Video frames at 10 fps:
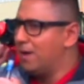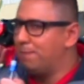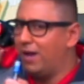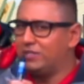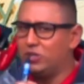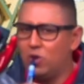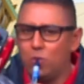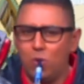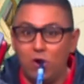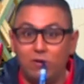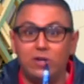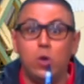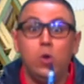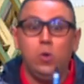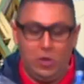But don't worry.
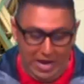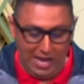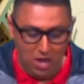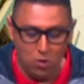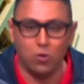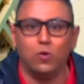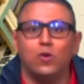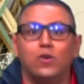Hello!